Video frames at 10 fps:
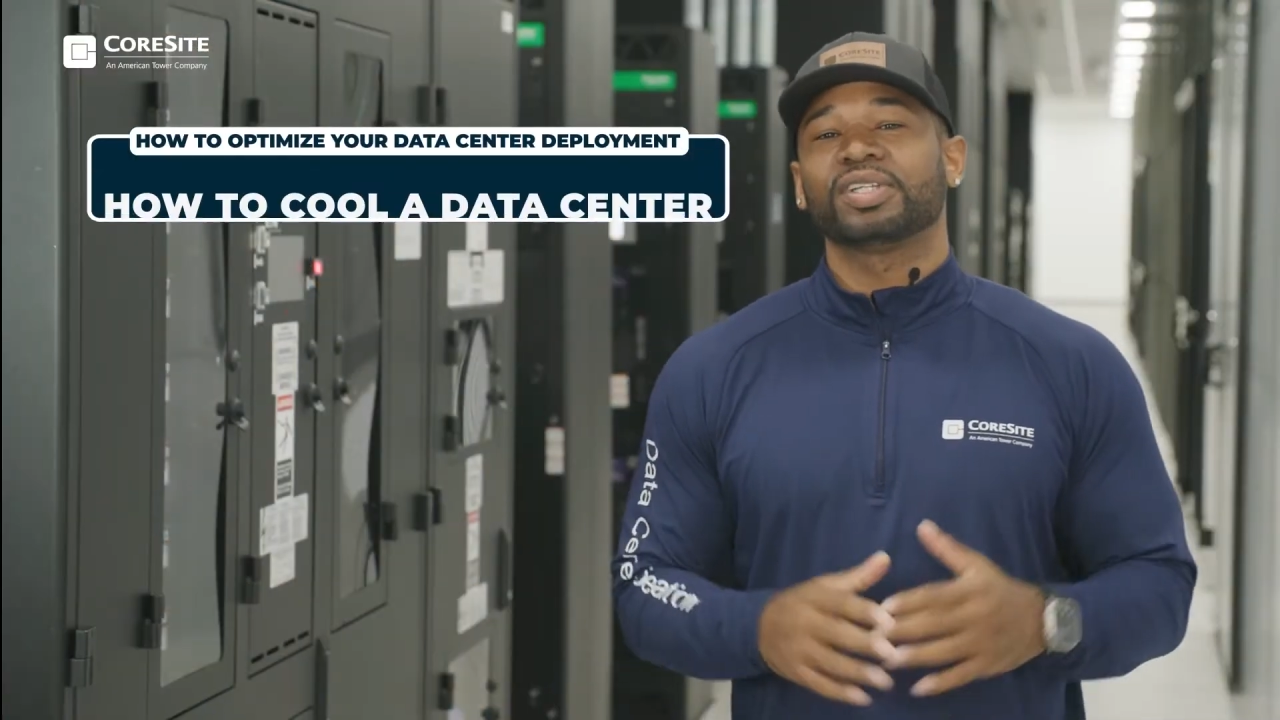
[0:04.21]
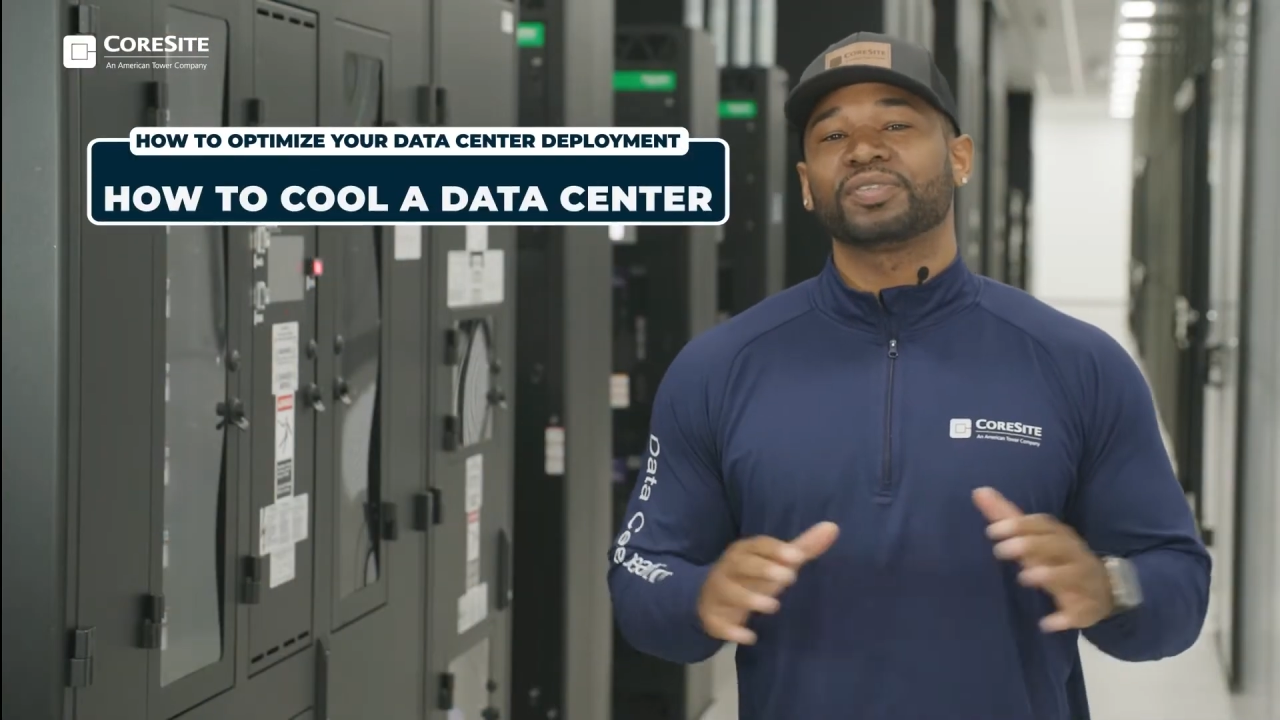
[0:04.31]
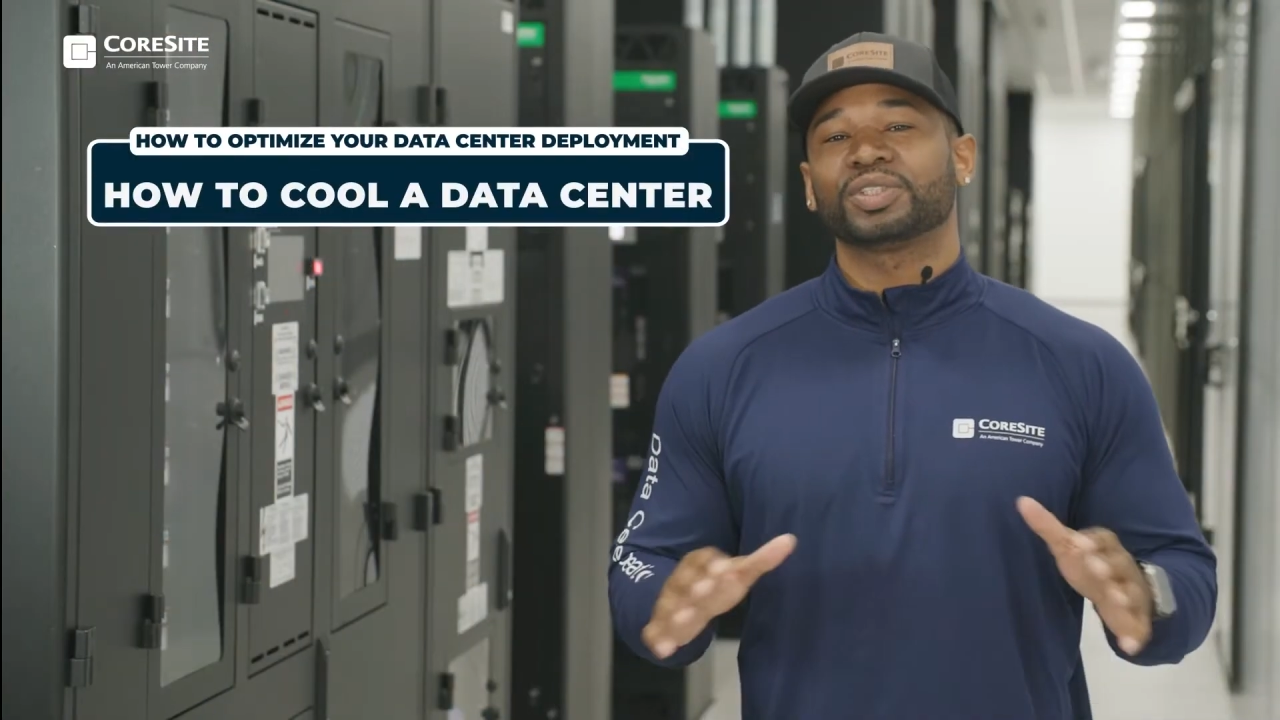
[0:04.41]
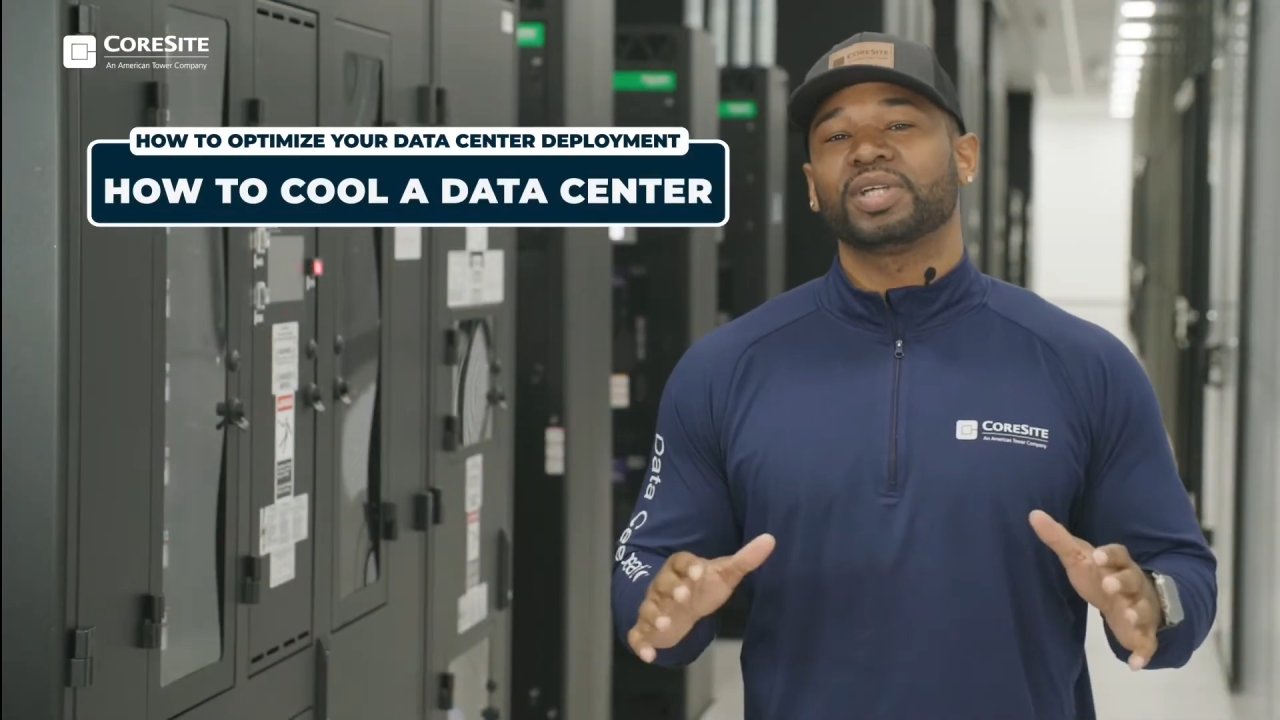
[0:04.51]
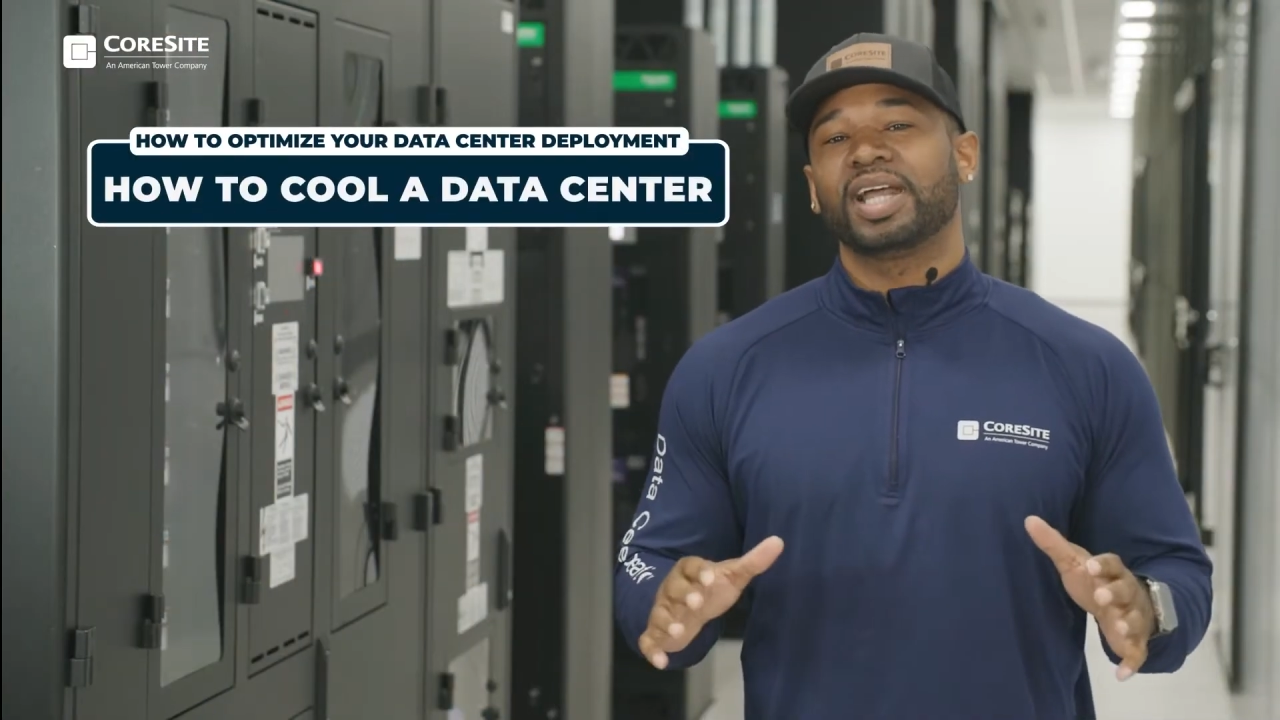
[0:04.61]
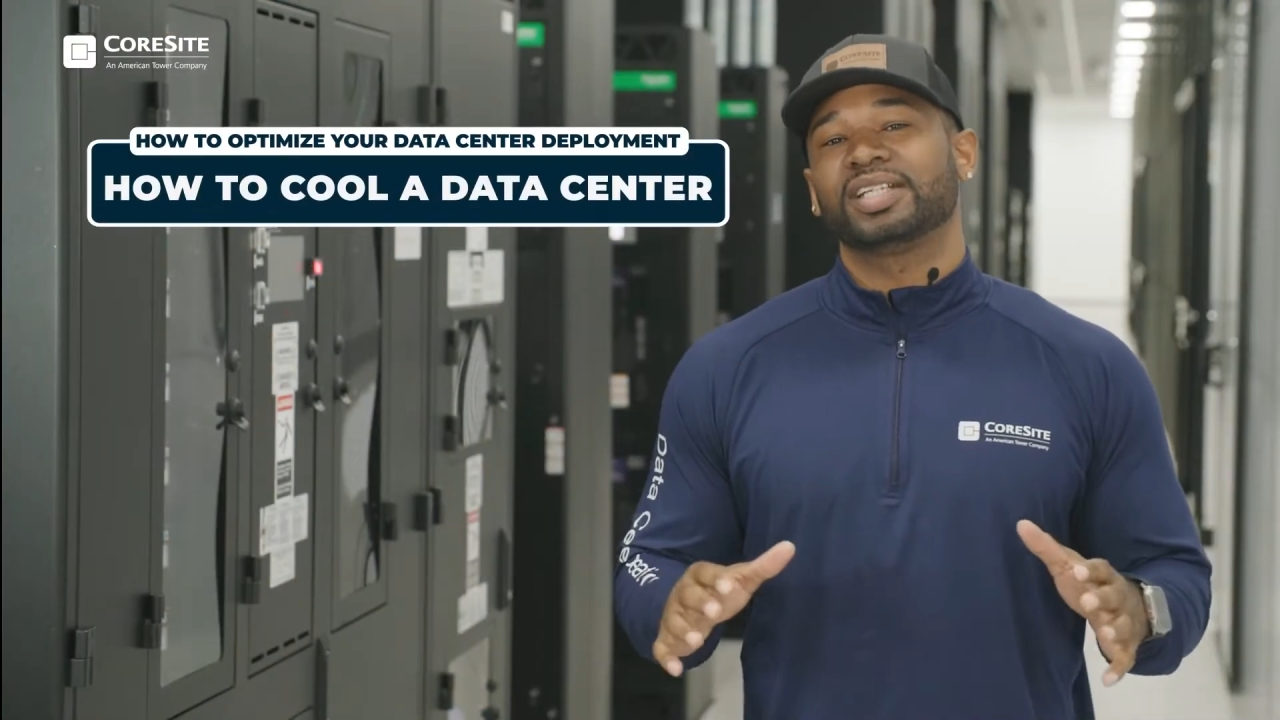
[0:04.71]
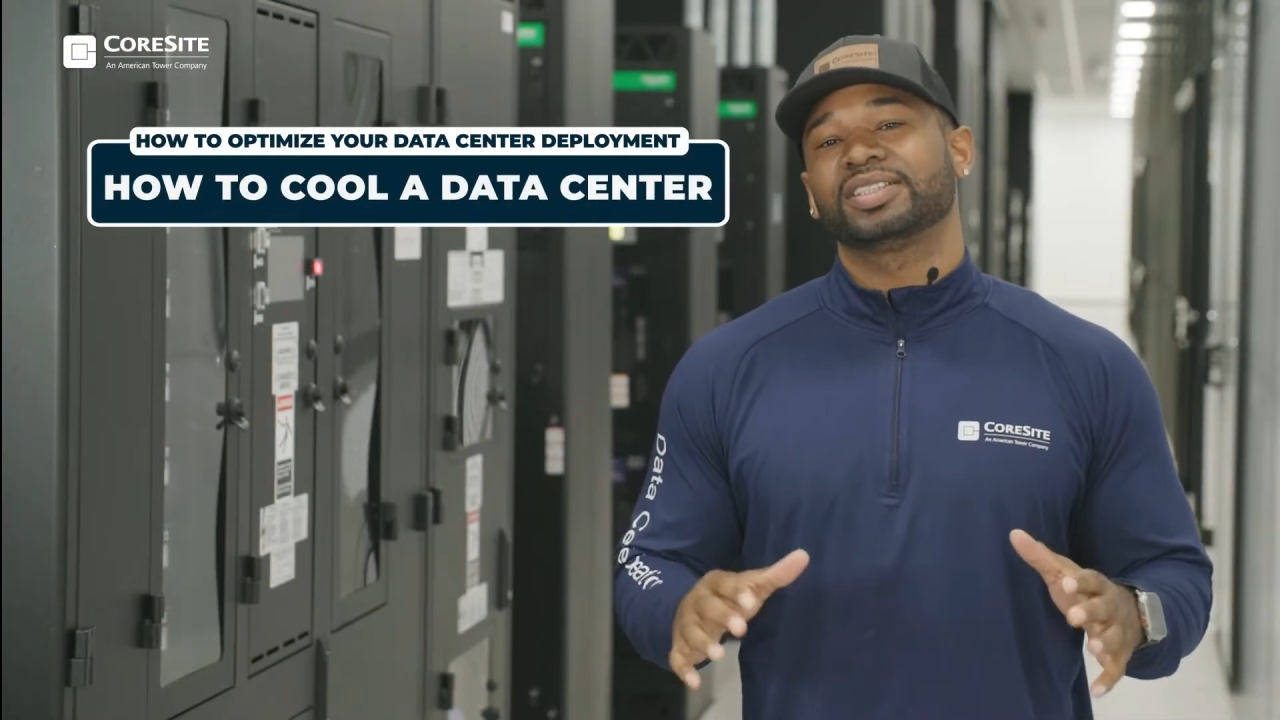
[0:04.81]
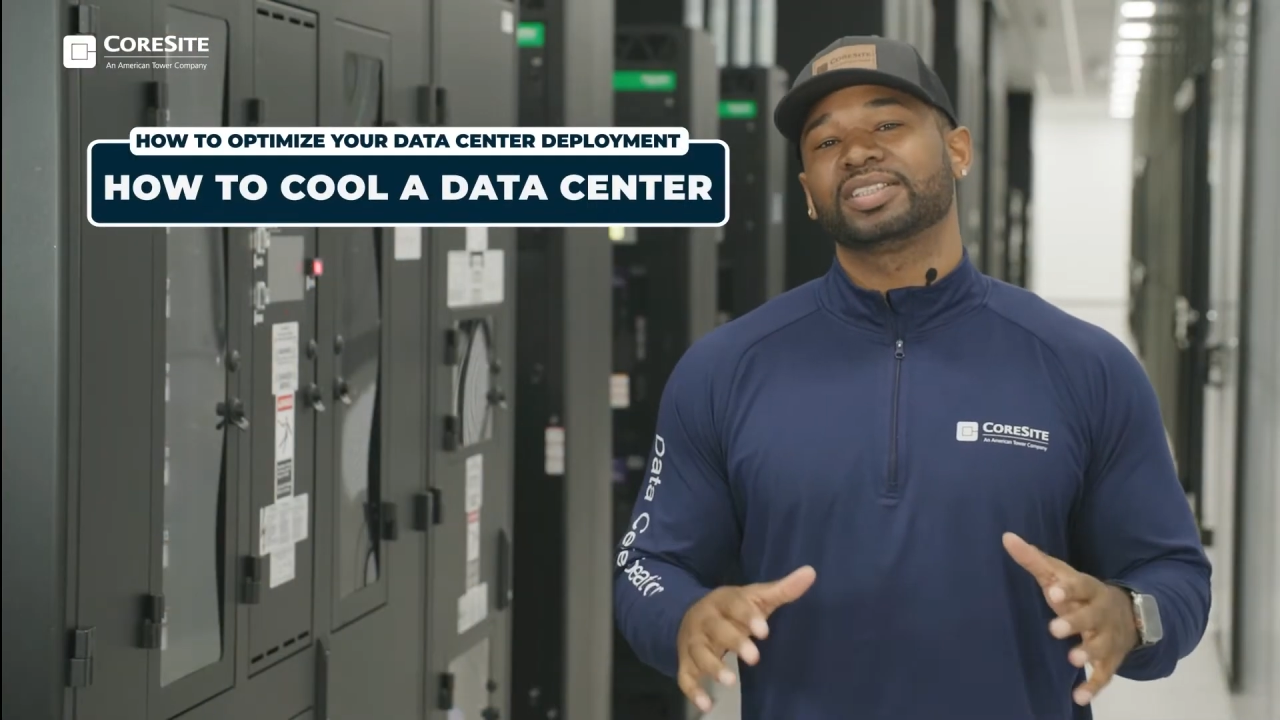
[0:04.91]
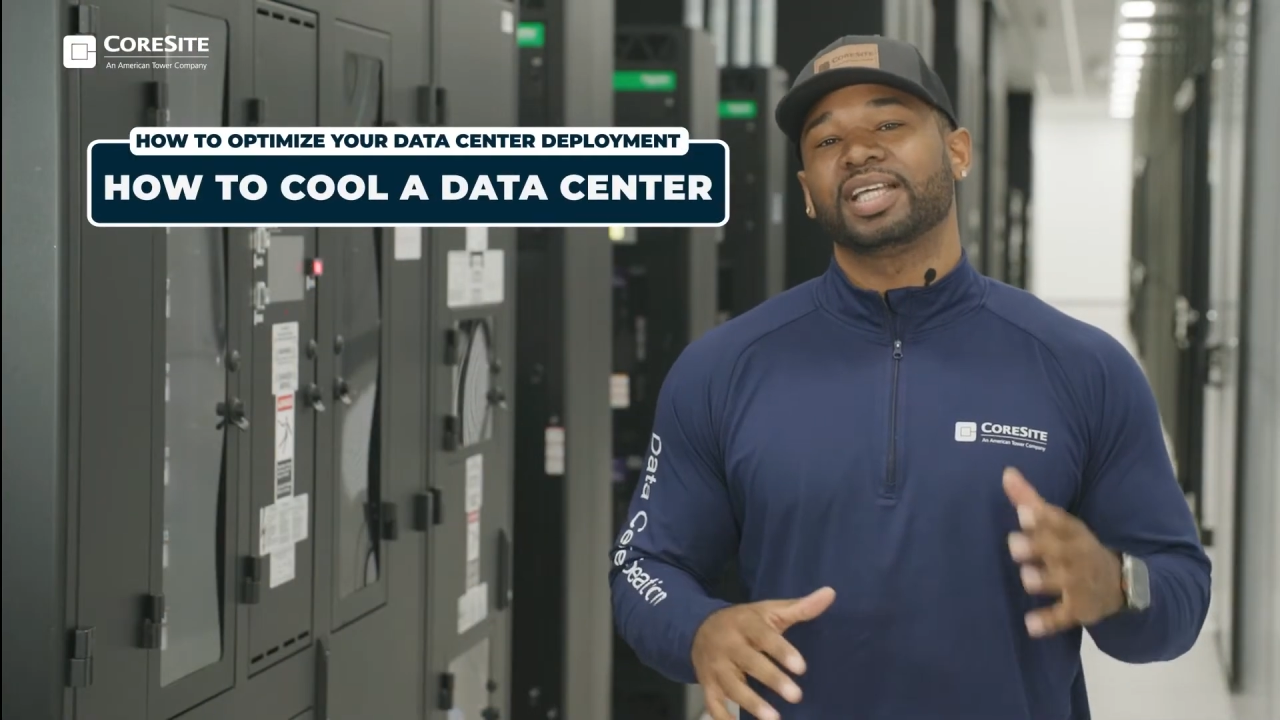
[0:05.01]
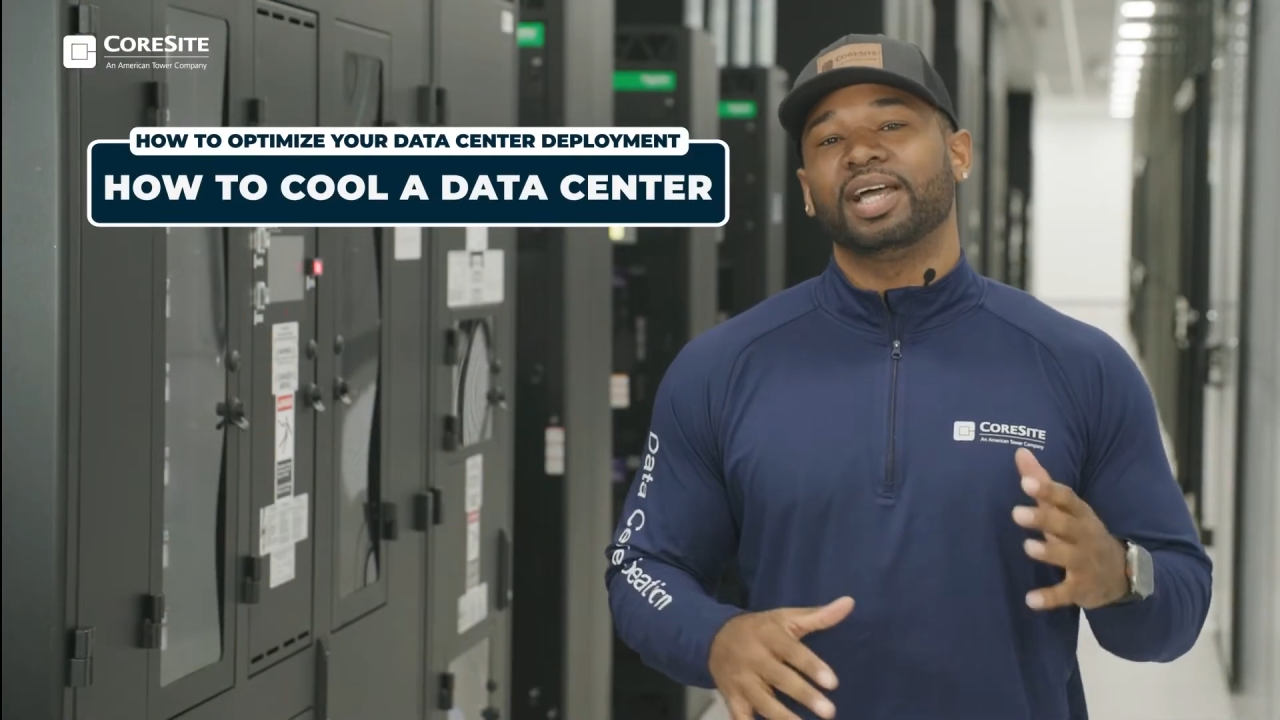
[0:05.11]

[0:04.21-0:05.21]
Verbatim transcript: different strategies